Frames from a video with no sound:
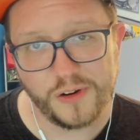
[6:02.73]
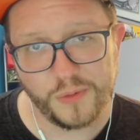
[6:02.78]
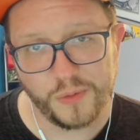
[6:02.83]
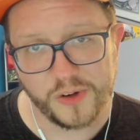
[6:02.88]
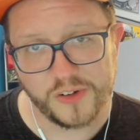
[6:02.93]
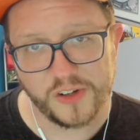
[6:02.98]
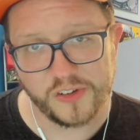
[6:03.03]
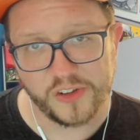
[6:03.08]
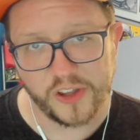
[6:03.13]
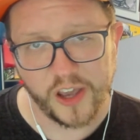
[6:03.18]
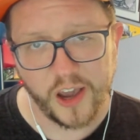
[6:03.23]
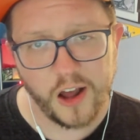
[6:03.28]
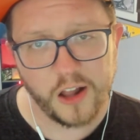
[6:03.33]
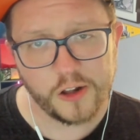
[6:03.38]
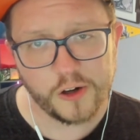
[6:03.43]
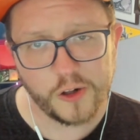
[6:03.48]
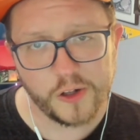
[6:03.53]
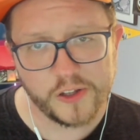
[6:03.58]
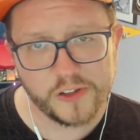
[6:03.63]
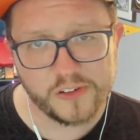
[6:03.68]
which is a
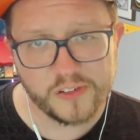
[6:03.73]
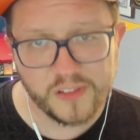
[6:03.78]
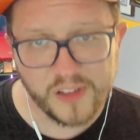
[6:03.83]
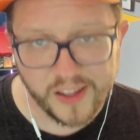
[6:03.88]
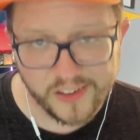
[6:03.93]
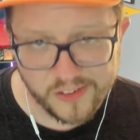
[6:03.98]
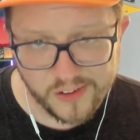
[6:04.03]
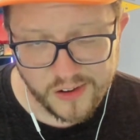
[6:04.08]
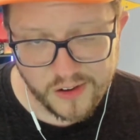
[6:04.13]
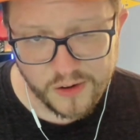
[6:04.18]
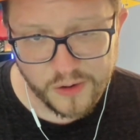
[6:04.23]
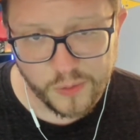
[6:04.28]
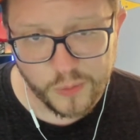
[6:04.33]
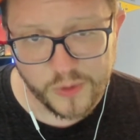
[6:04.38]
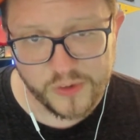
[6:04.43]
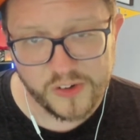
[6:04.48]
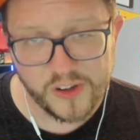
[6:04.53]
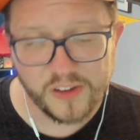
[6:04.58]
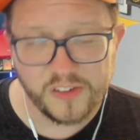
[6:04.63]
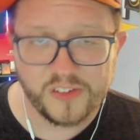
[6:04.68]
colorless lesson
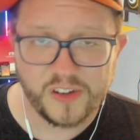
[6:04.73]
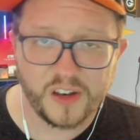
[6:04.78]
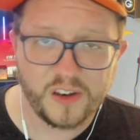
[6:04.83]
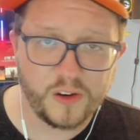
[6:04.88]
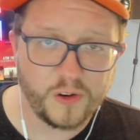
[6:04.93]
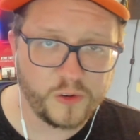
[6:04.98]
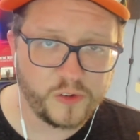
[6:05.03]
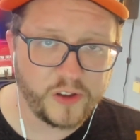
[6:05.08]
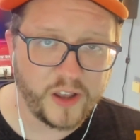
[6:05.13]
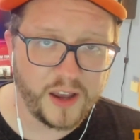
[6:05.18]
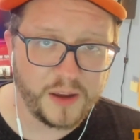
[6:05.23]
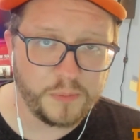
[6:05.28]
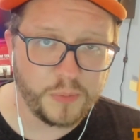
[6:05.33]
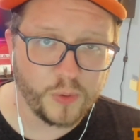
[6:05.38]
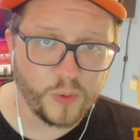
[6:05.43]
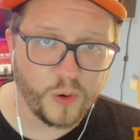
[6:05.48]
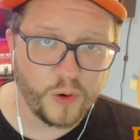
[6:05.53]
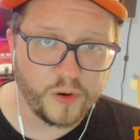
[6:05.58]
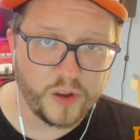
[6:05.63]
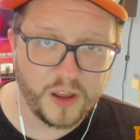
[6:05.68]
which can sit in your
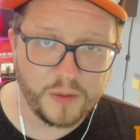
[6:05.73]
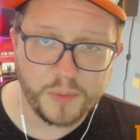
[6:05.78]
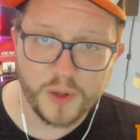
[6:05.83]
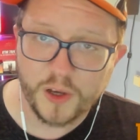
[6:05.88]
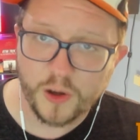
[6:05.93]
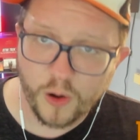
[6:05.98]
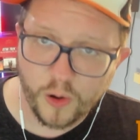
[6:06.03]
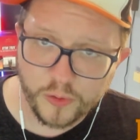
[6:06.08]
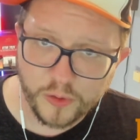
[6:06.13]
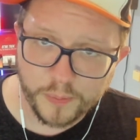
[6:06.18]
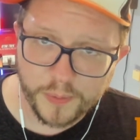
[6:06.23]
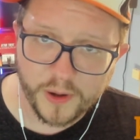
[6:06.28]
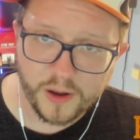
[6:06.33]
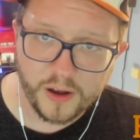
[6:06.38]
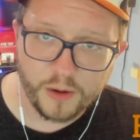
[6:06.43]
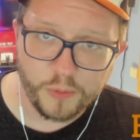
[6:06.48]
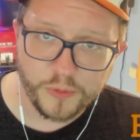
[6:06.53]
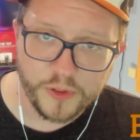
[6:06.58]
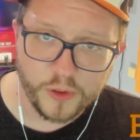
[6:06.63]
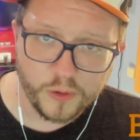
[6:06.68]
sideboard and be called
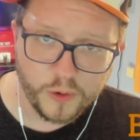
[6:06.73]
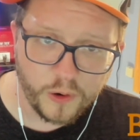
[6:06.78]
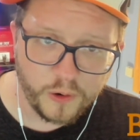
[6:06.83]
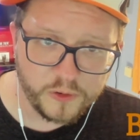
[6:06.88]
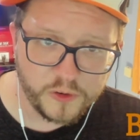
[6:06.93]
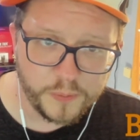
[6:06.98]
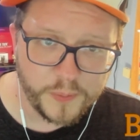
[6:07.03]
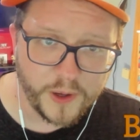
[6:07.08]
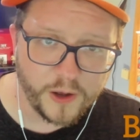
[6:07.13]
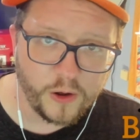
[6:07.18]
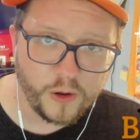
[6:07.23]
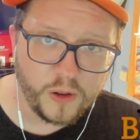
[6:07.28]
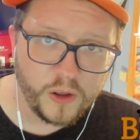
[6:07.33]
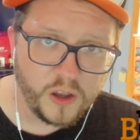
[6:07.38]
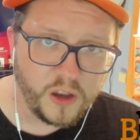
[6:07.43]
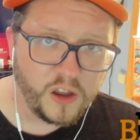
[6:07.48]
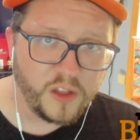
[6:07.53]
upon with a learn spell.